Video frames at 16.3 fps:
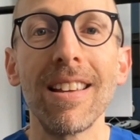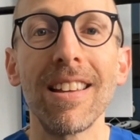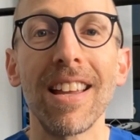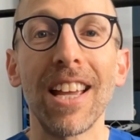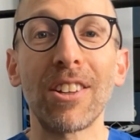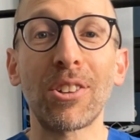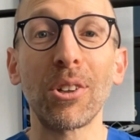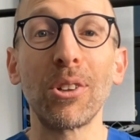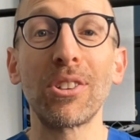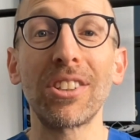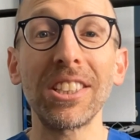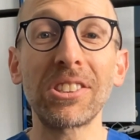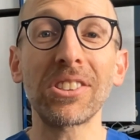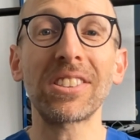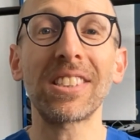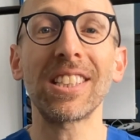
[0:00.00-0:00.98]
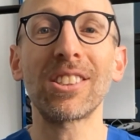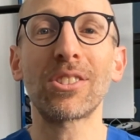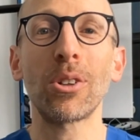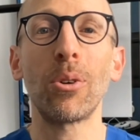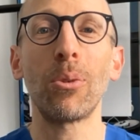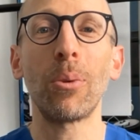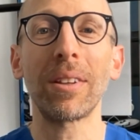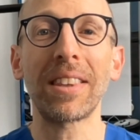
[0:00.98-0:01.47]
And so it's interesting,
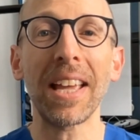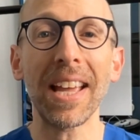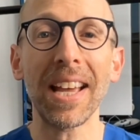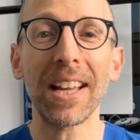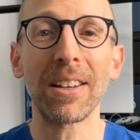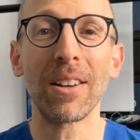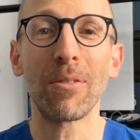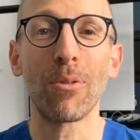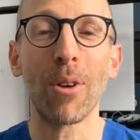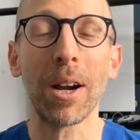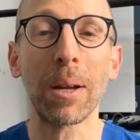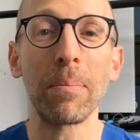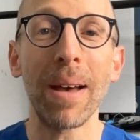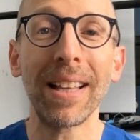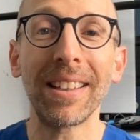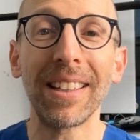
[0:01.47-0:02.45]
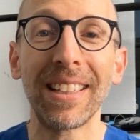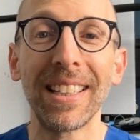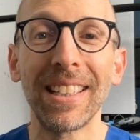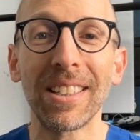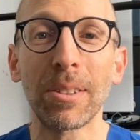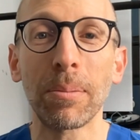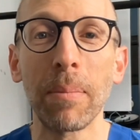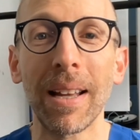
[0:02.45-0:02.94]
so what they had recommended in
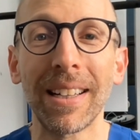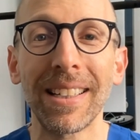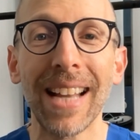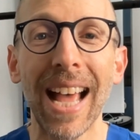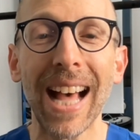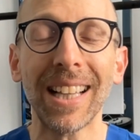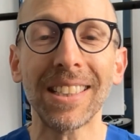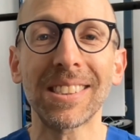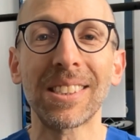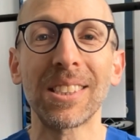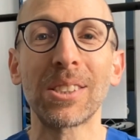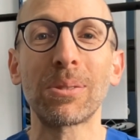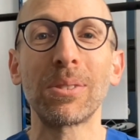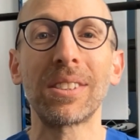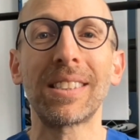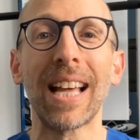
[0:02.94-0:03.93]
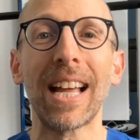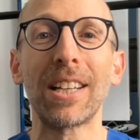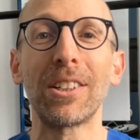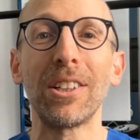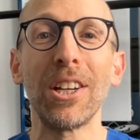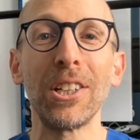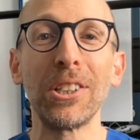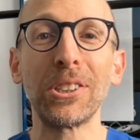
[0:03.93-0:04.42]
this meta-analysis was that
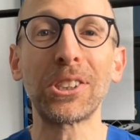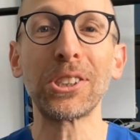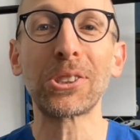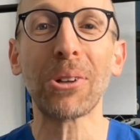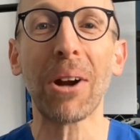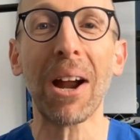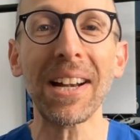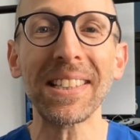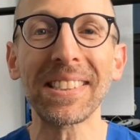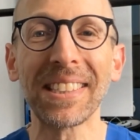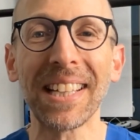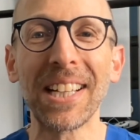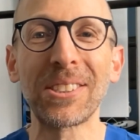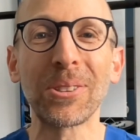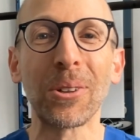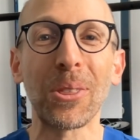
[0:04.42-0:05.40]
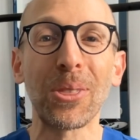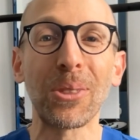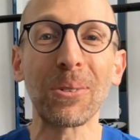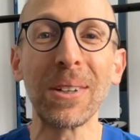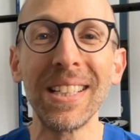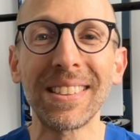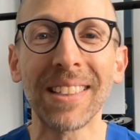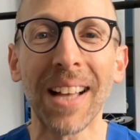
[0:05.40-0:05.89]
you should try to schedule
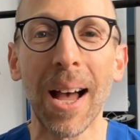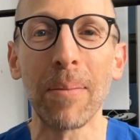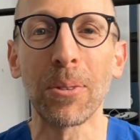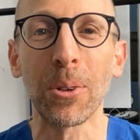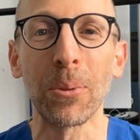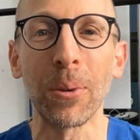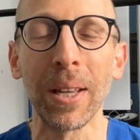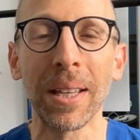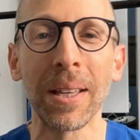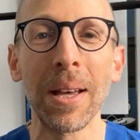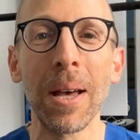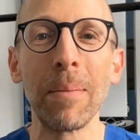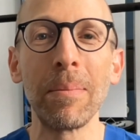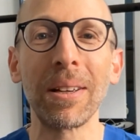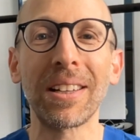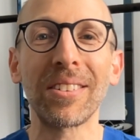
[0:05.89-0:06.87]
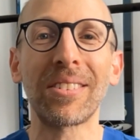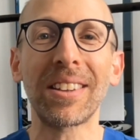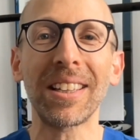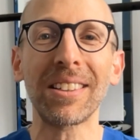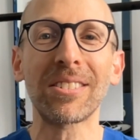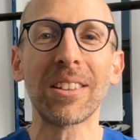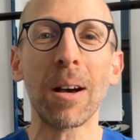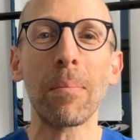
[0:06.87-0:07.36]
three times a week because
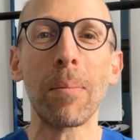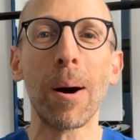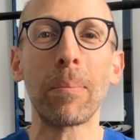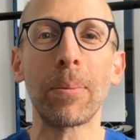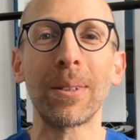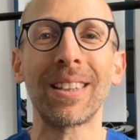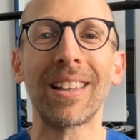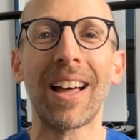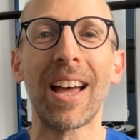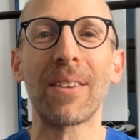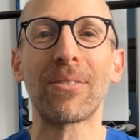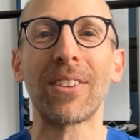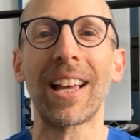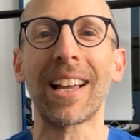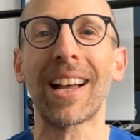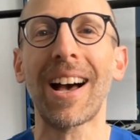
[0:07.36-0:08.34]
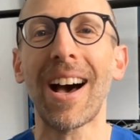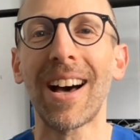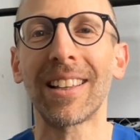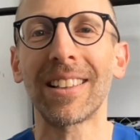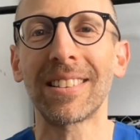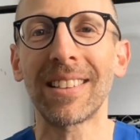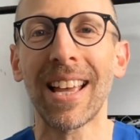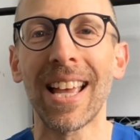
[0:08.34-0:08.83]
things come up in life like
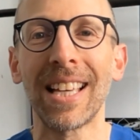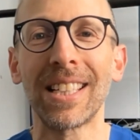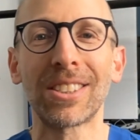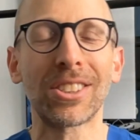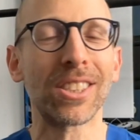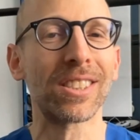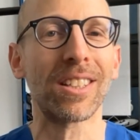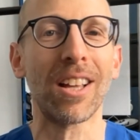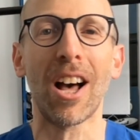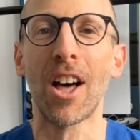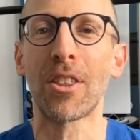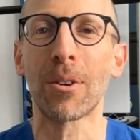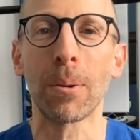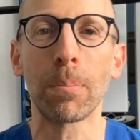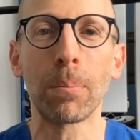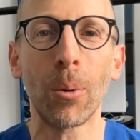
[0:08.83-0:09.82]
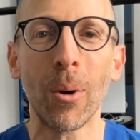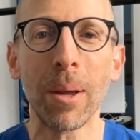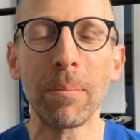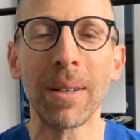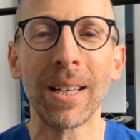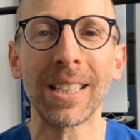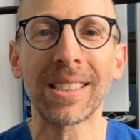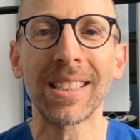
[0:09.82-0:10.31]
holidays, just other
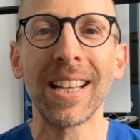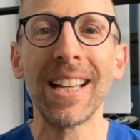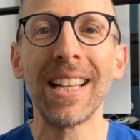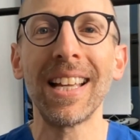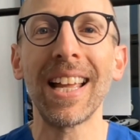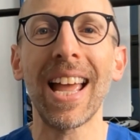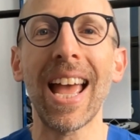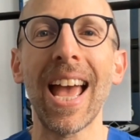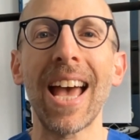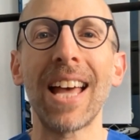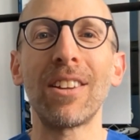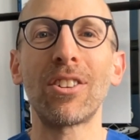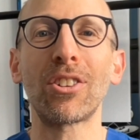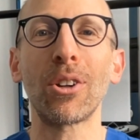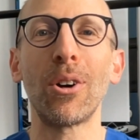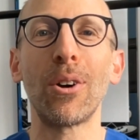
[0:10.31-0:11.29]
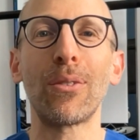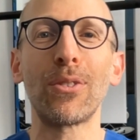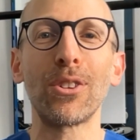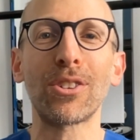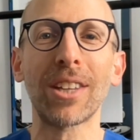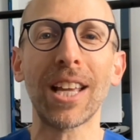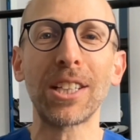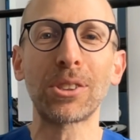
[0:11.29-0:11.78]
appointments. And so if you
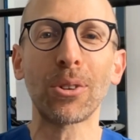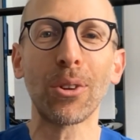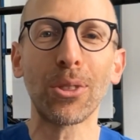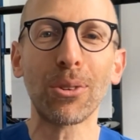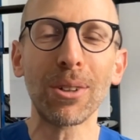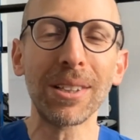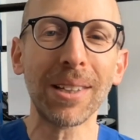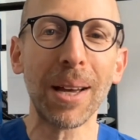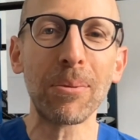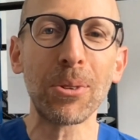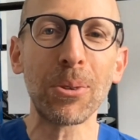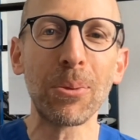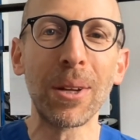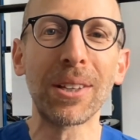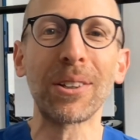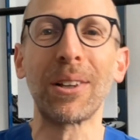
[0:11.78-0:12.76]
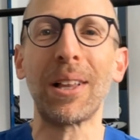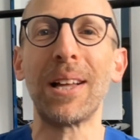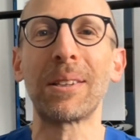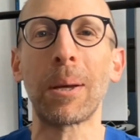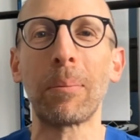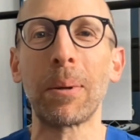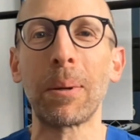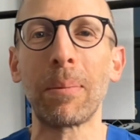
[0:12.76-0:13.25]
schedule three times a week, you'll
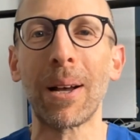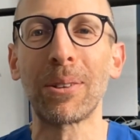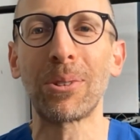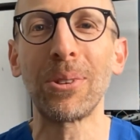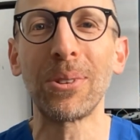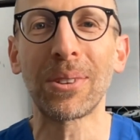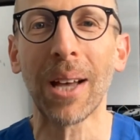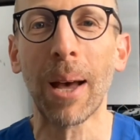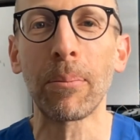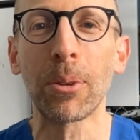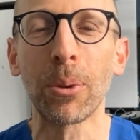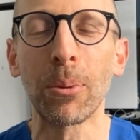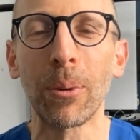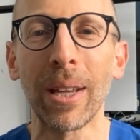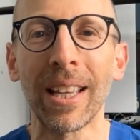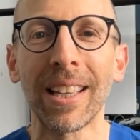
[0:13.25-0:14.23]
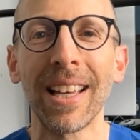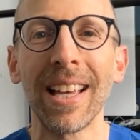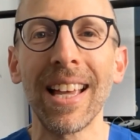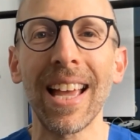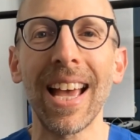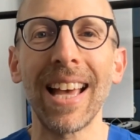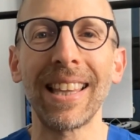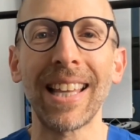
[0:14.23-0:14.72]
end up at about two times a week,
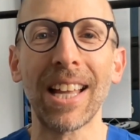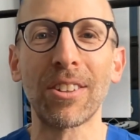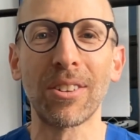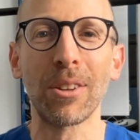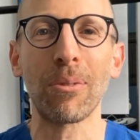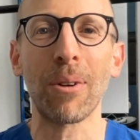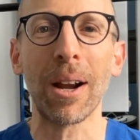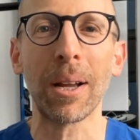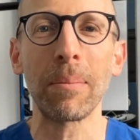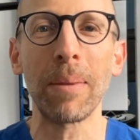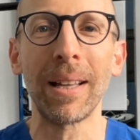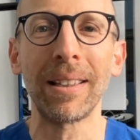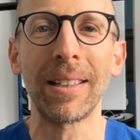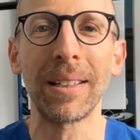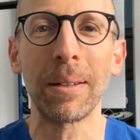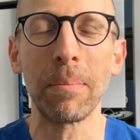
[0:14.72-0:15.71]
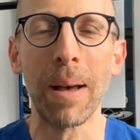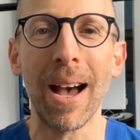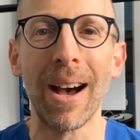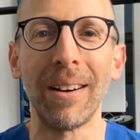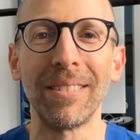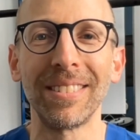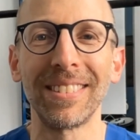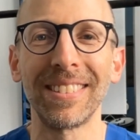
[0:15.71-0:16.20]
and that's the recommended amount.